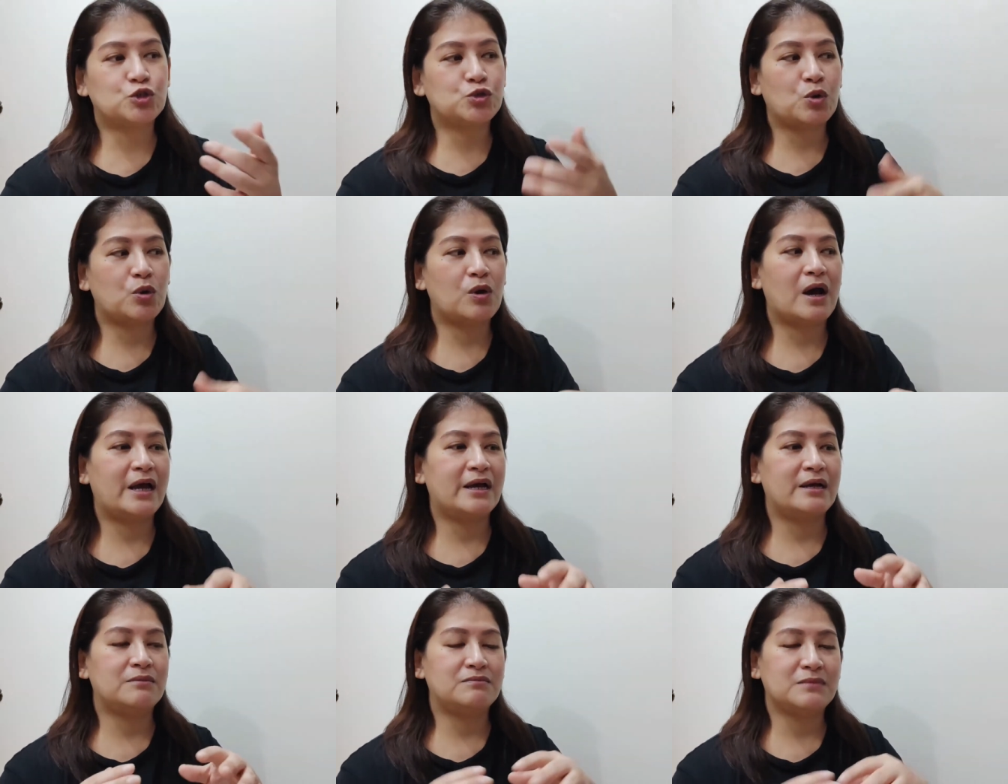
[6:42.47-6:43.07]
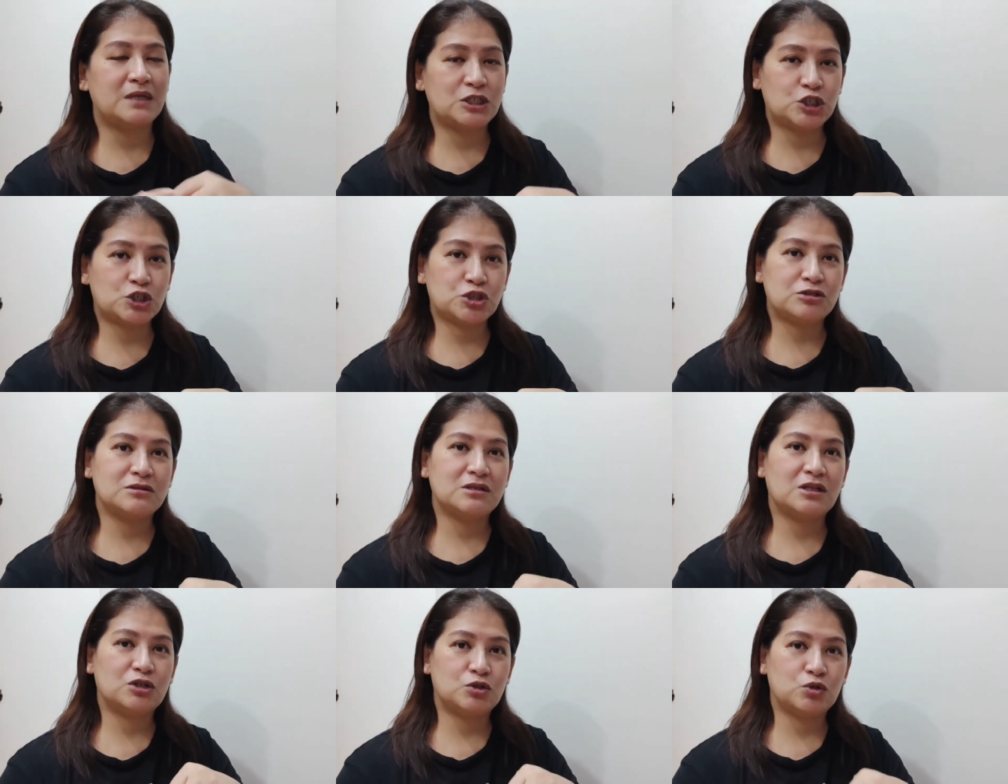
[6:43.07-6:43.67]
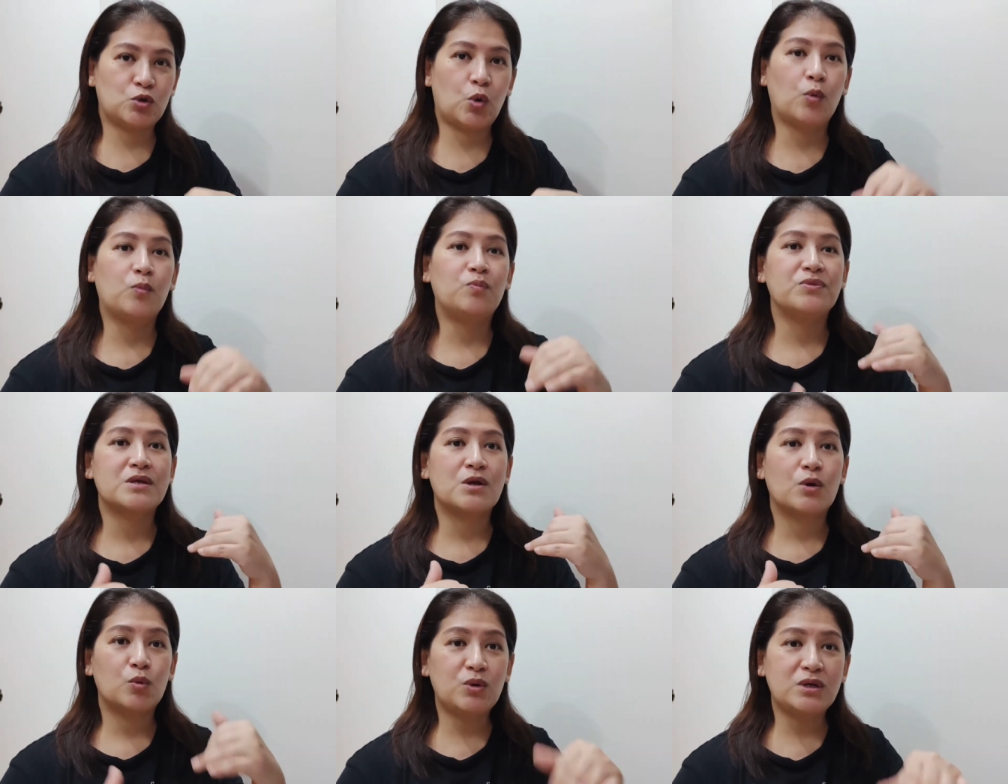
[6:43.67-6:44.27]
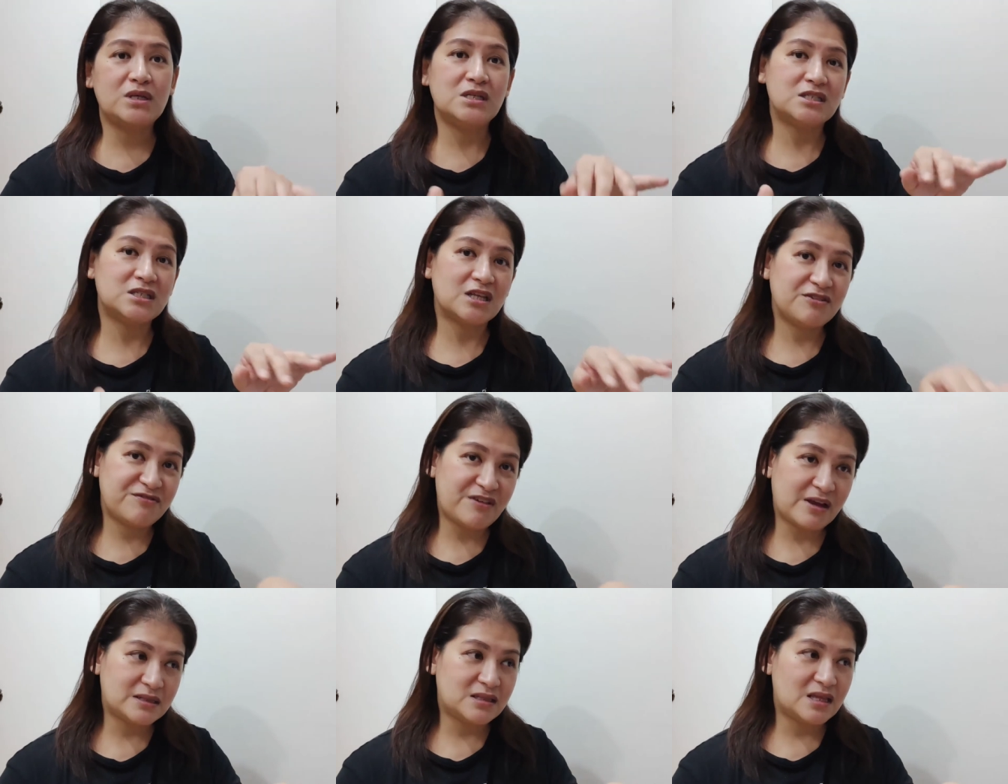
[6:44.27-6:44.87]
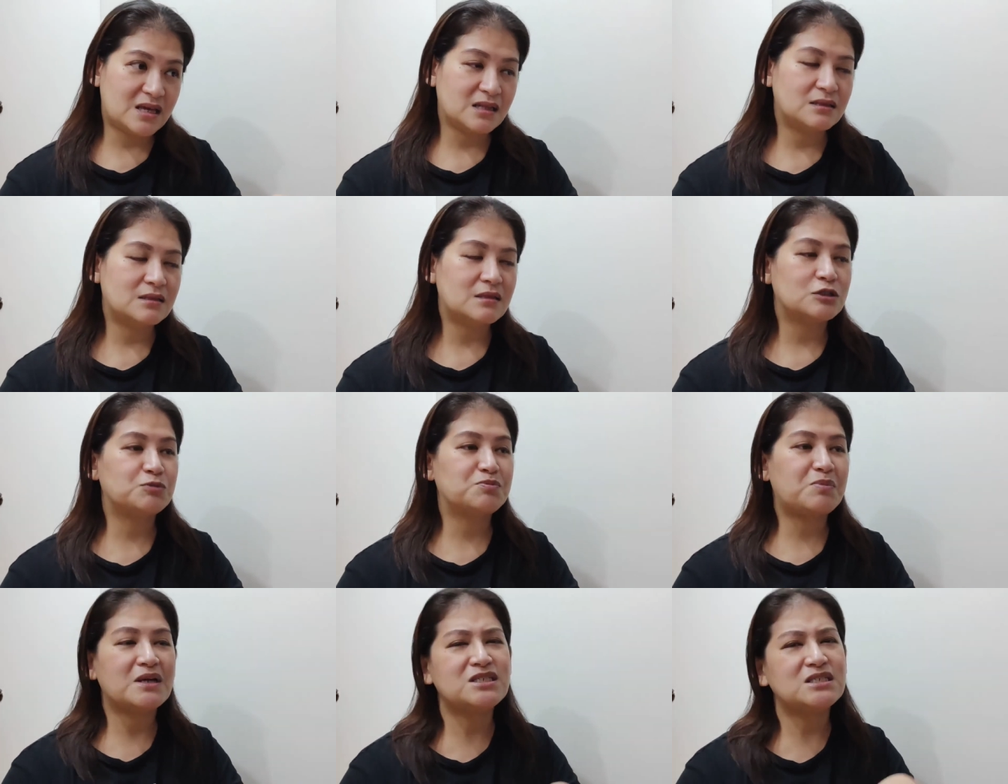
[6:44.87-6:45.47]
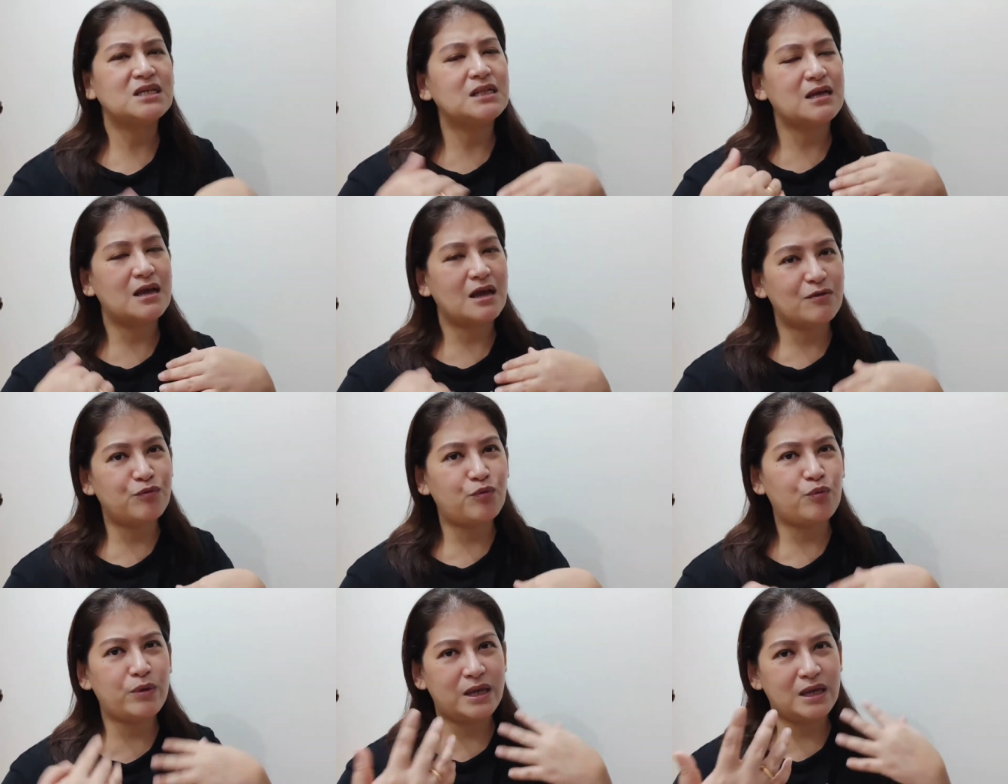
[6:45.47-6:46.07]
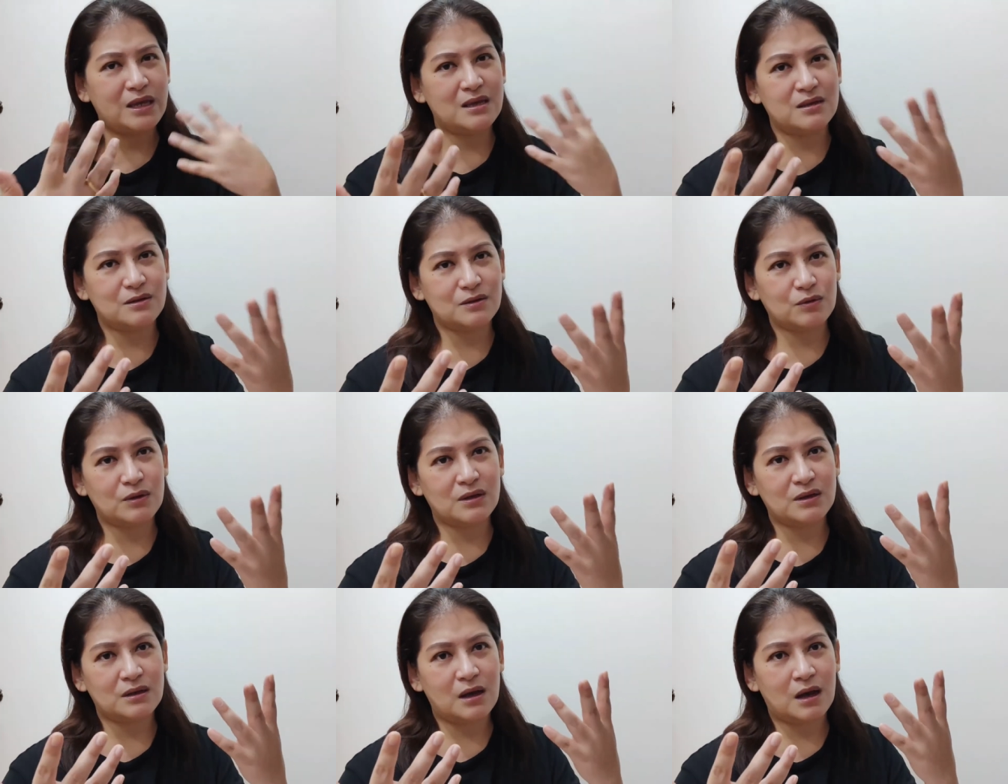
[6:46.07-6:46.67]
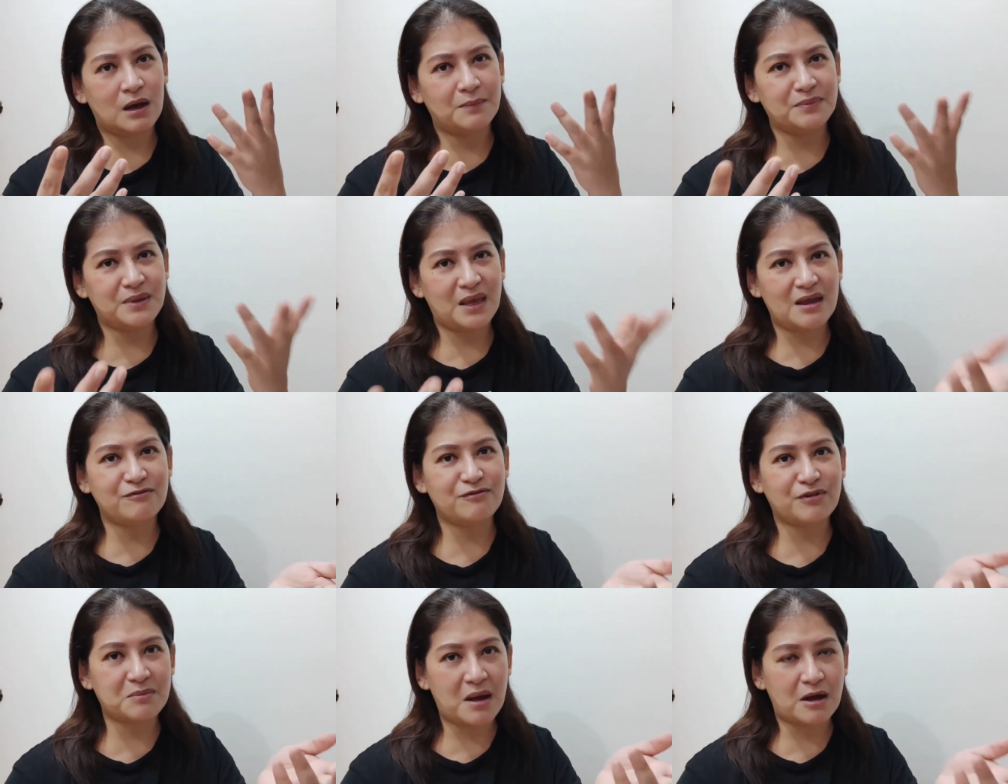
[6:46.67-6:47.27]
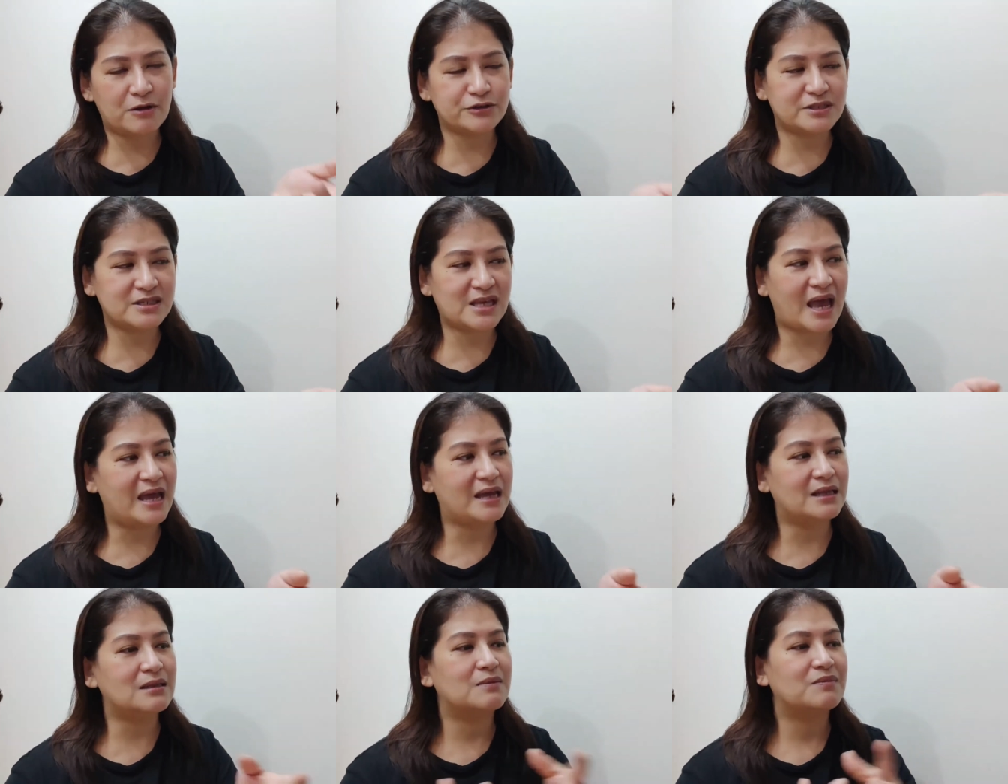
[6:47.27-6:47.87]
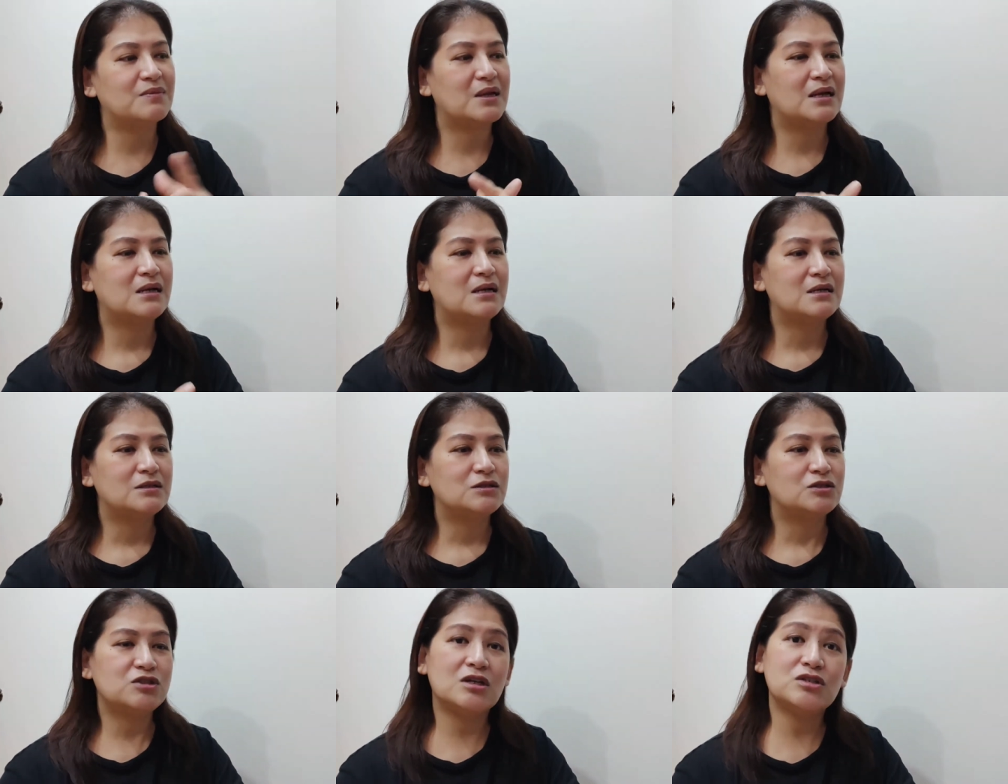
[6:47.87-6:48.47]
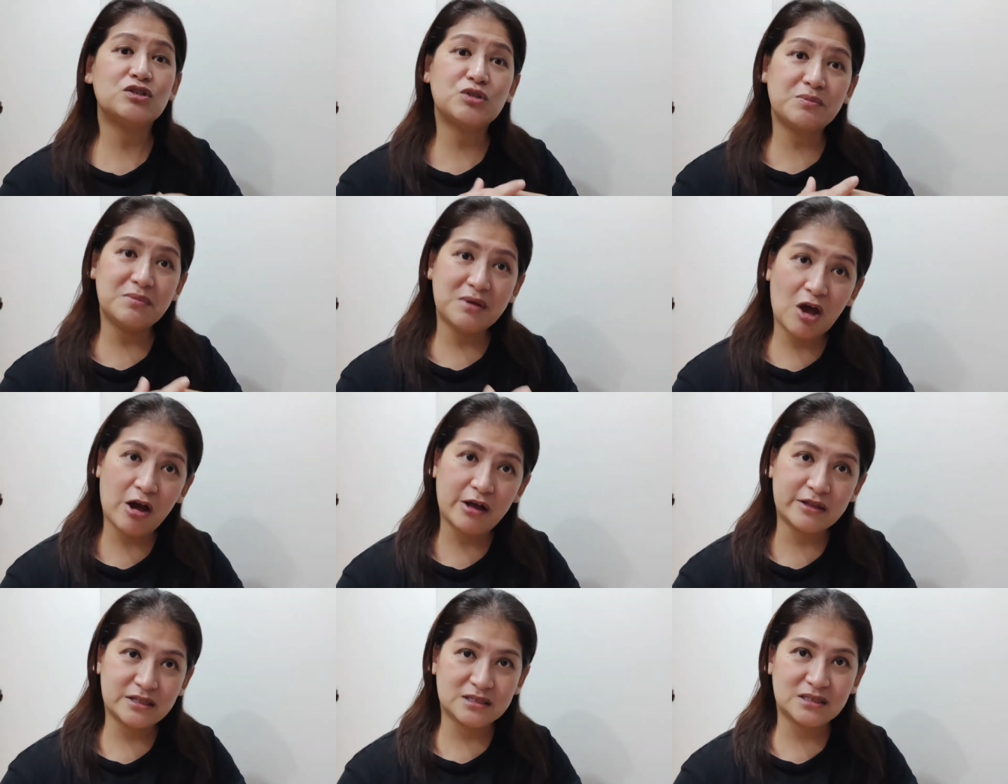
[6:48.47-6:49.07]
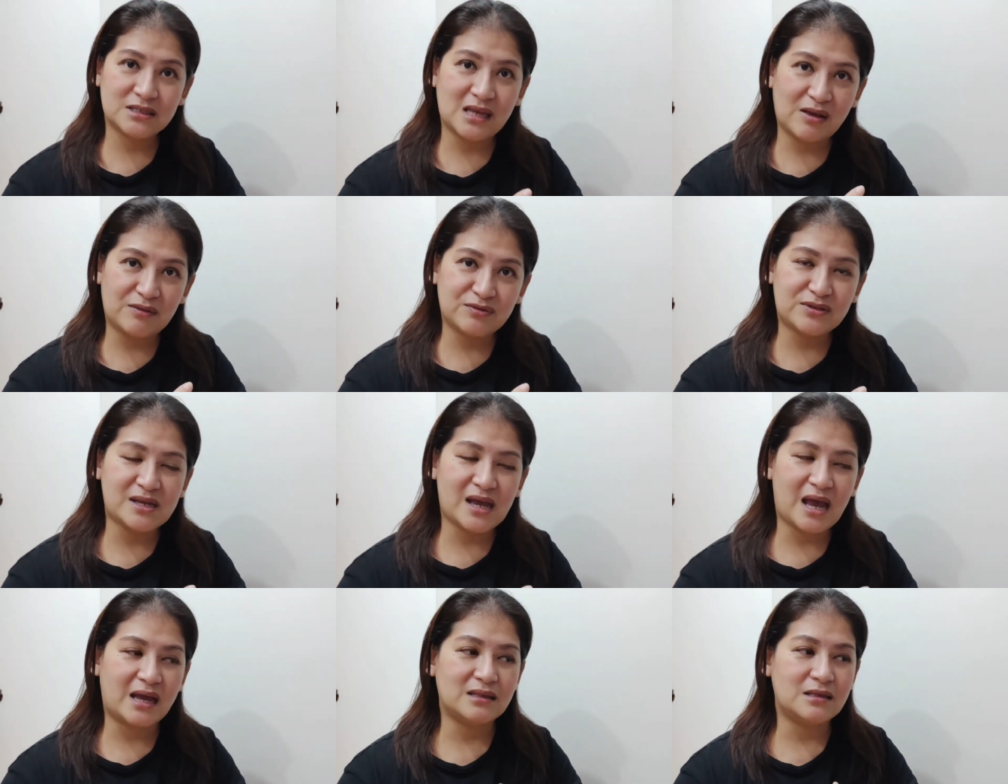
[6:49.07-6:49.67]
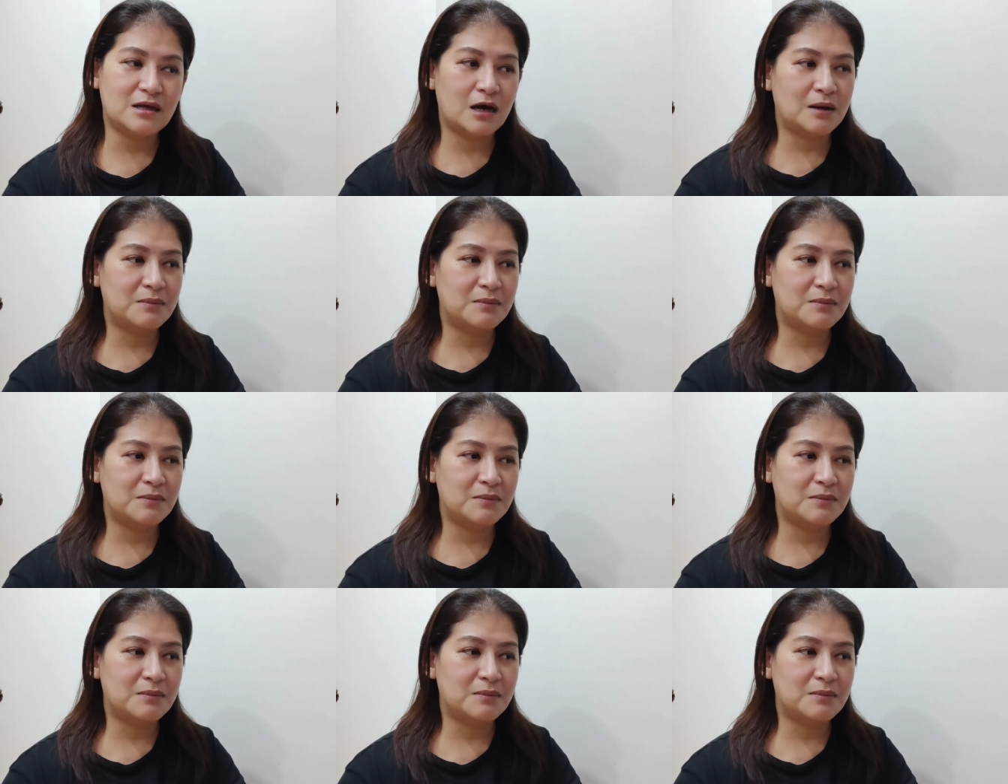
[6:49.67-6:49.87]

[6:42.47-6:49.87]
So I make sure that, you know, we disinfect it, especially if we um, came from outside, just to be on the safe side.